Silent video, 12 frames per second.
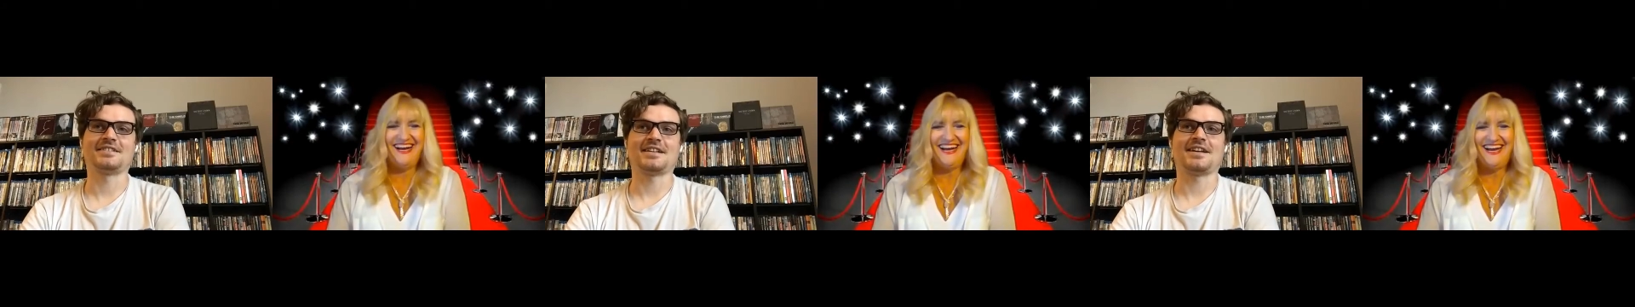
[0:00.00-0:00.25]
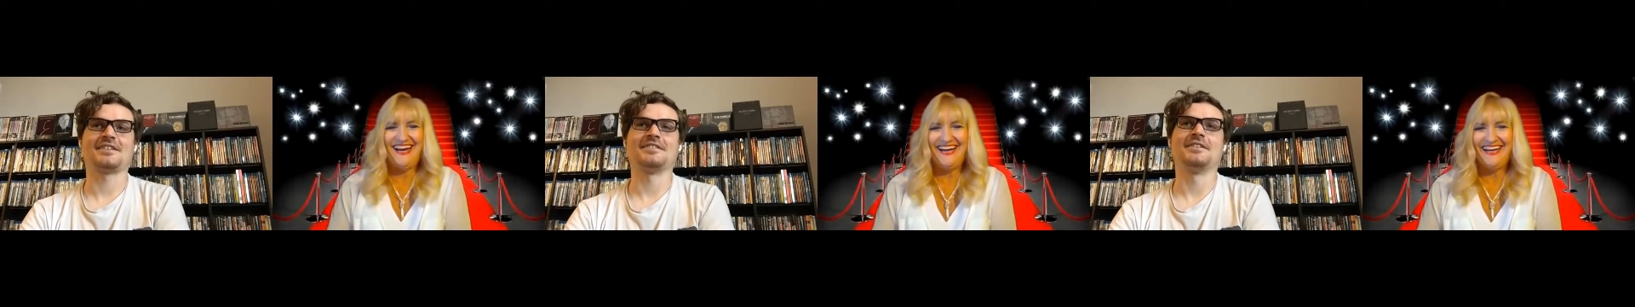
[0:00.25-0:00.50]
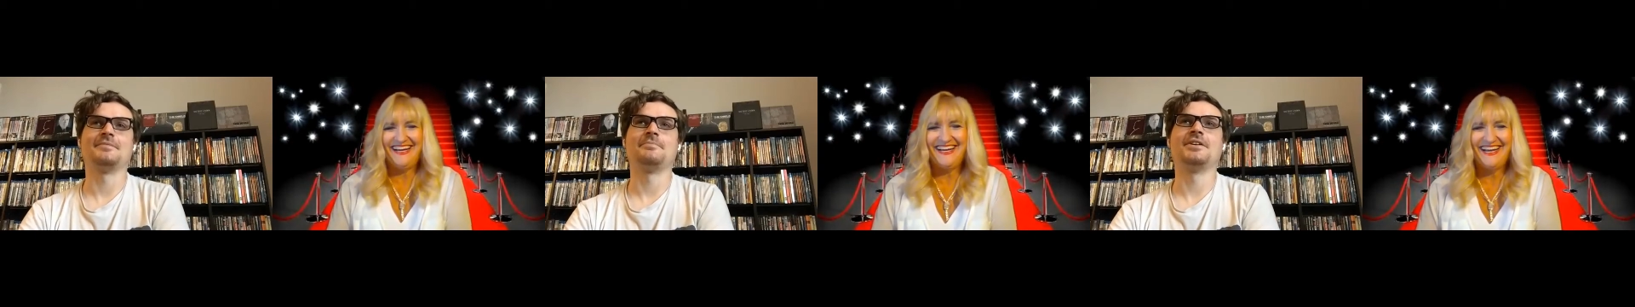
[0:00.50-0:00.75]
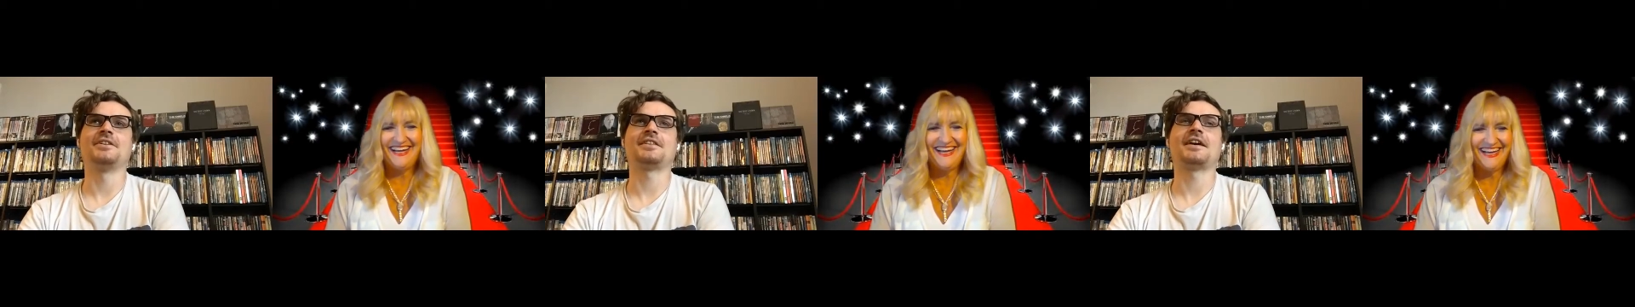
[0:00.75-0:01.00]
Speaker 1: exactly.
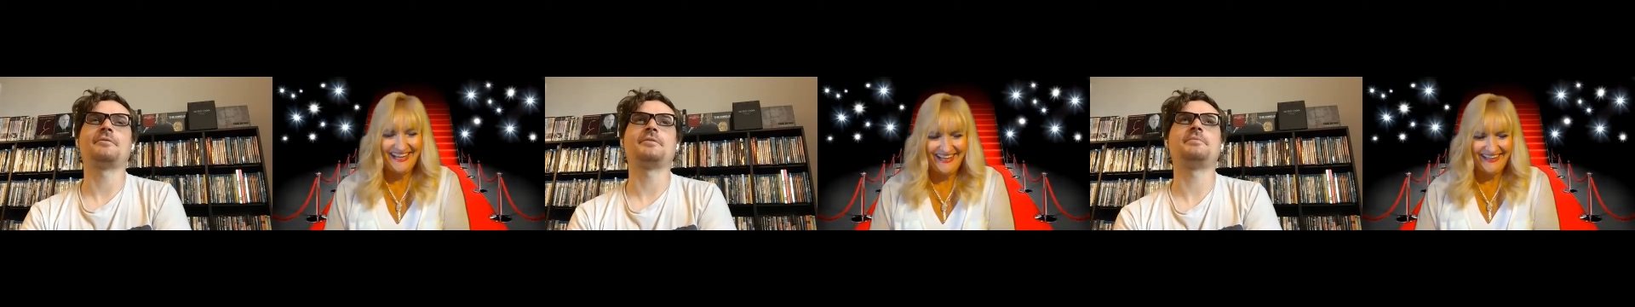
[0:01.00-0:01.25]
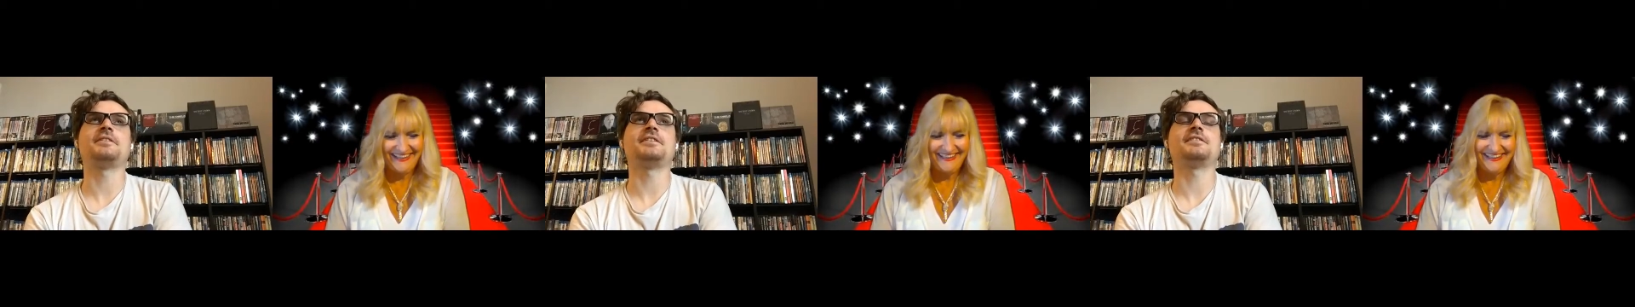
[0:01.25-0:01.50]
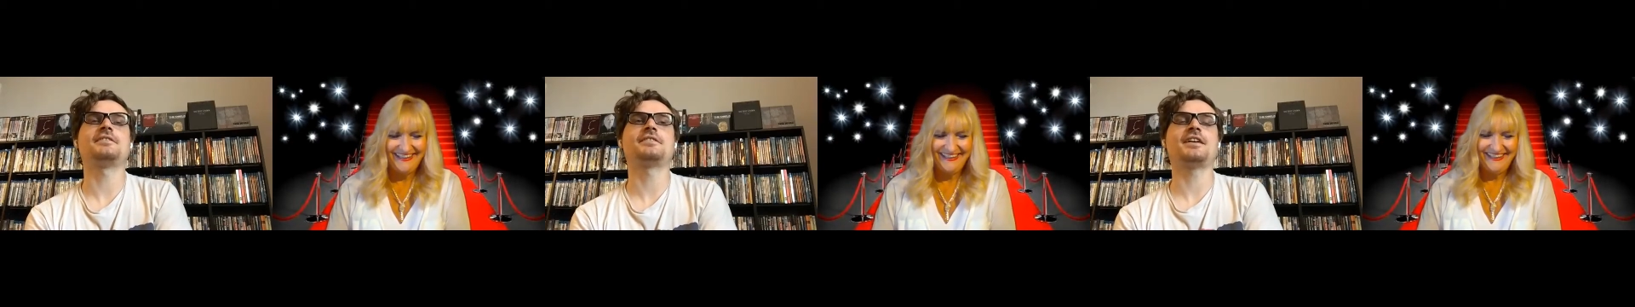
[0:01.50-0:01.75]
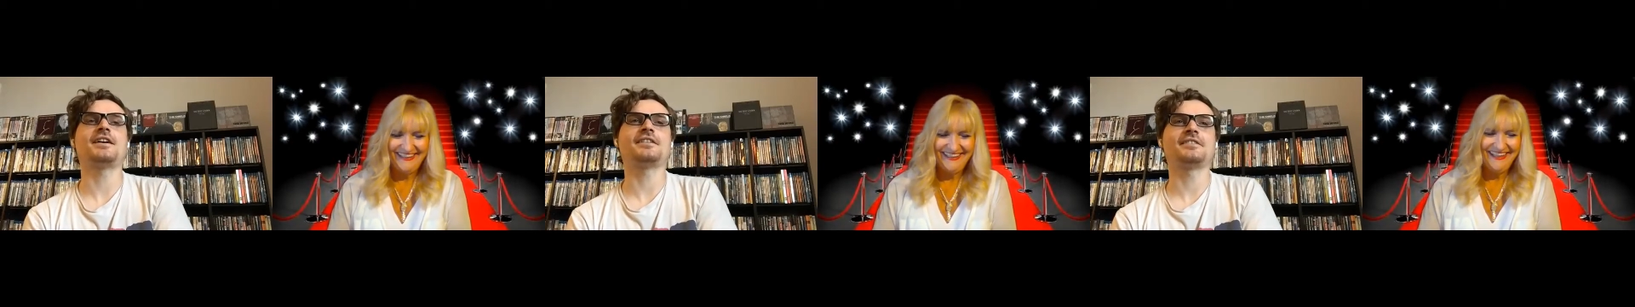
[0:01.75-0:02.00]
but that would be,
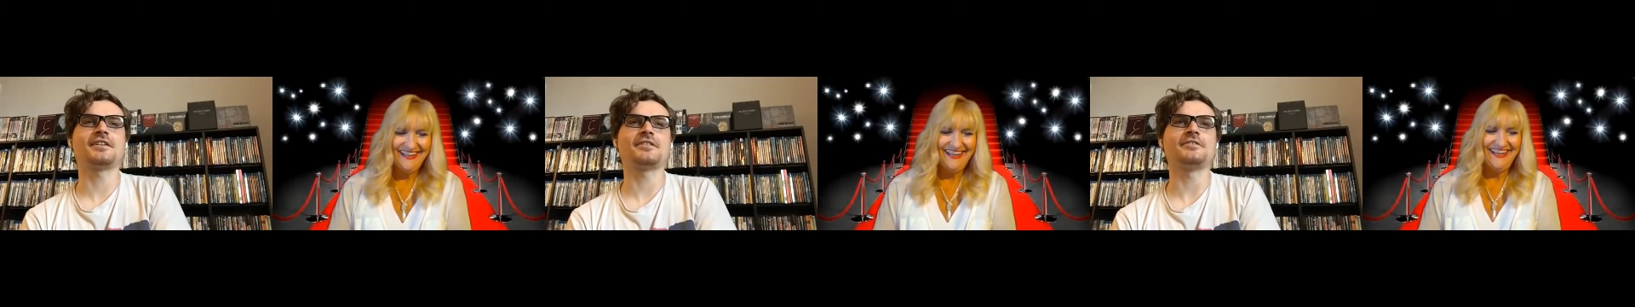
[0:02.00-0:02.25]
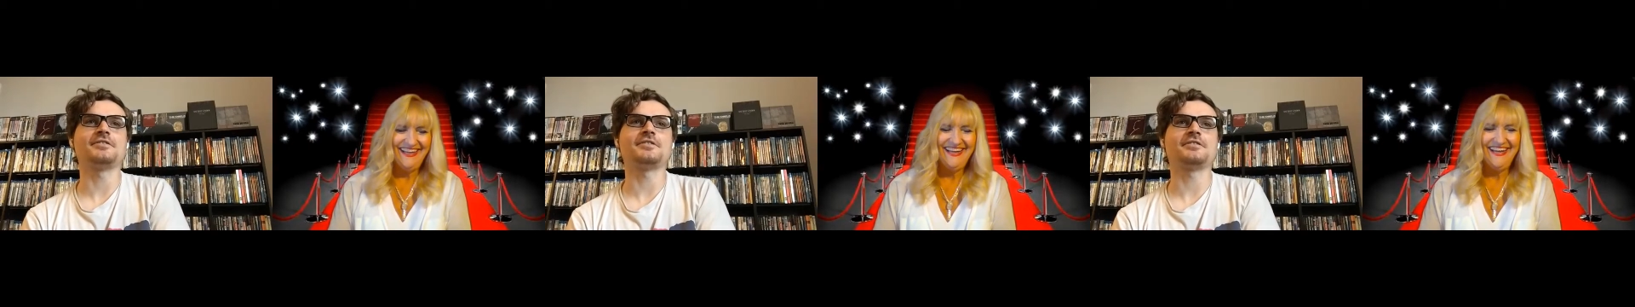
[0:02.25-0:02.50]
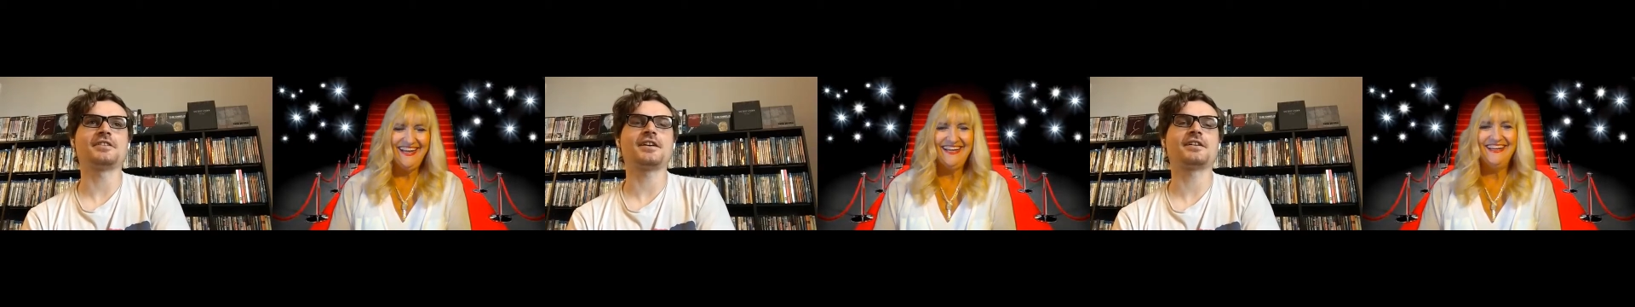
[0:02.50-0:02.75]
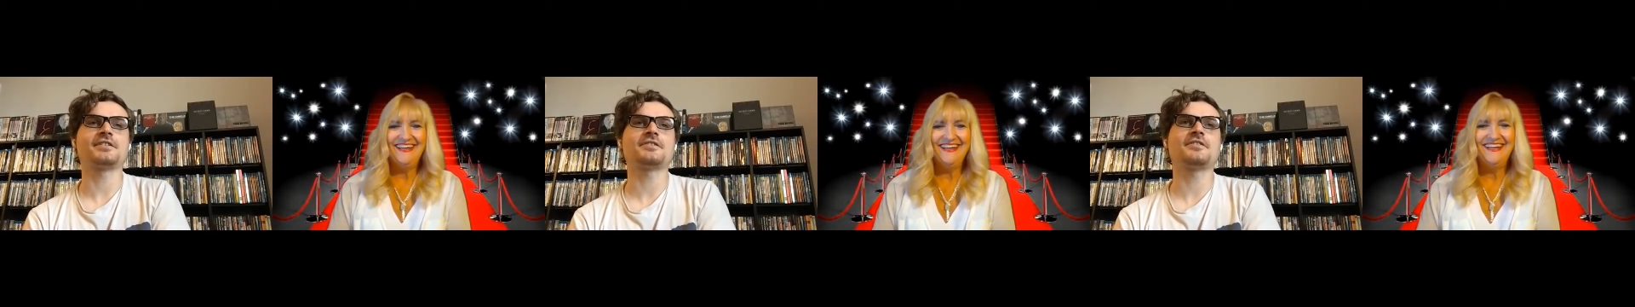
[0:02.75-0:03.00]
yeah, I think I would do
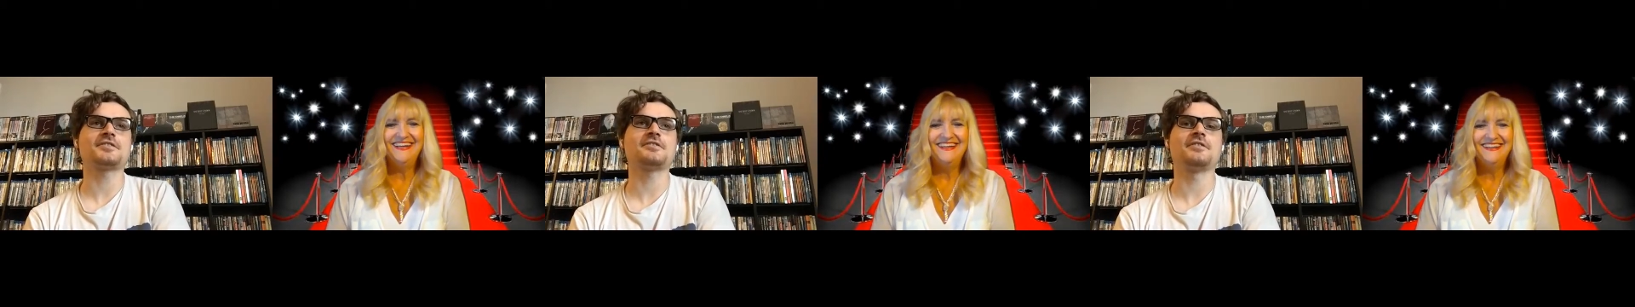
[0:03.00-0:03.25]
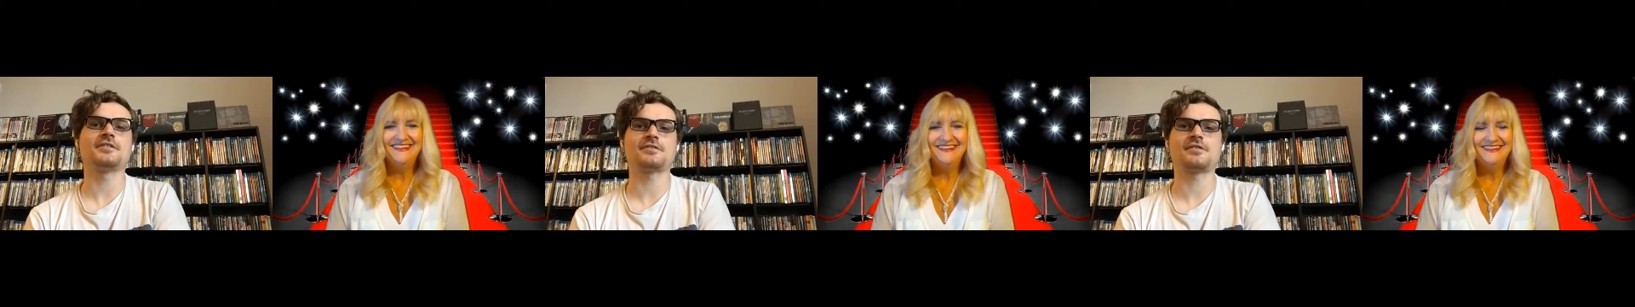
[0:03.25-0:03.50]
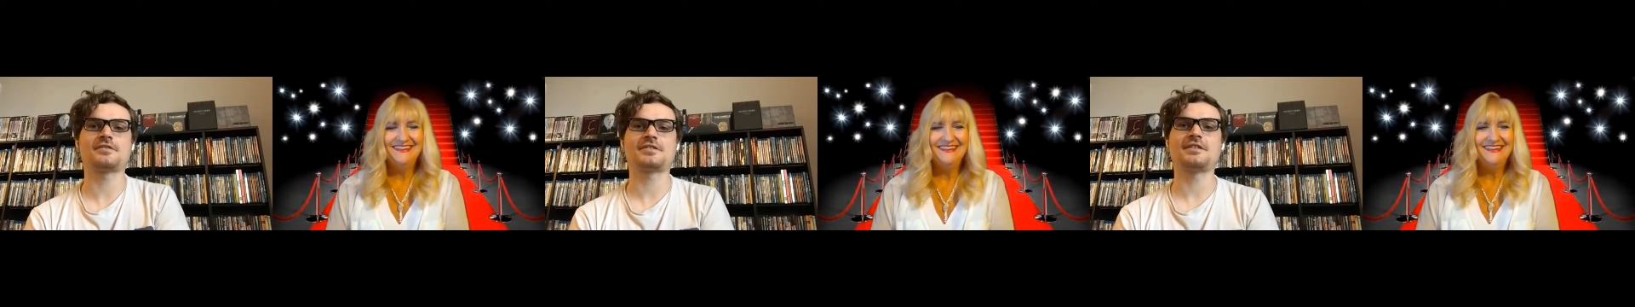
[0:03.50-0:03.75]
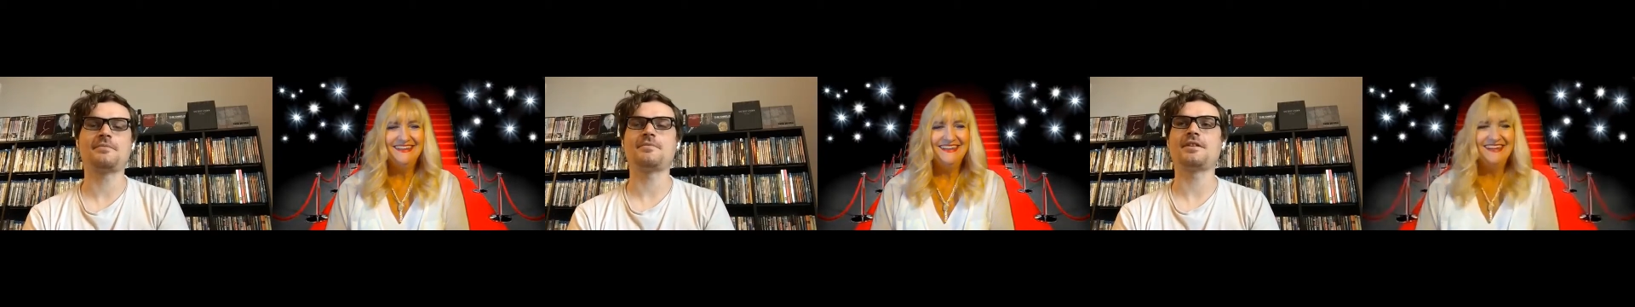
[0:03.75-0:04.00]
that because also on, on
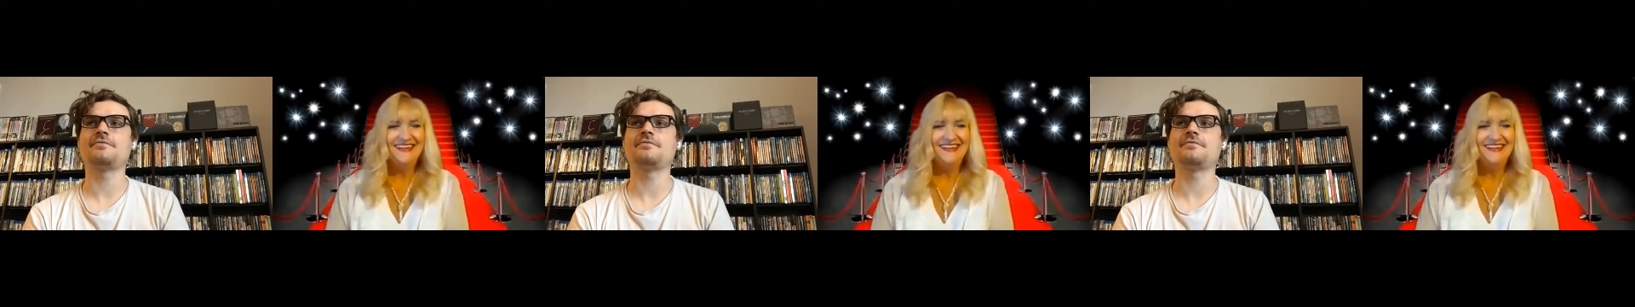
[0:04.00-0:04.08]
some